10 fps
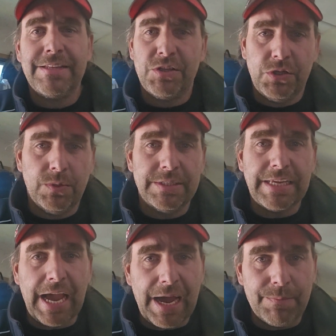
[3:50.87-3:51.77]
to its
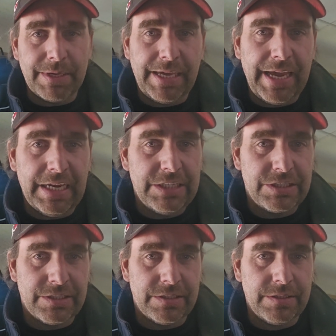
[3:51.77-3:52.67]

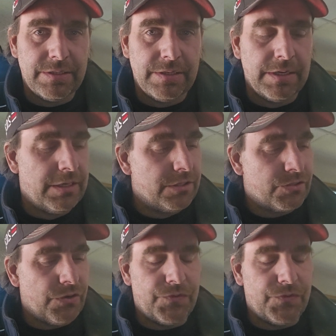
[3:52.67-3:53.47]
application, so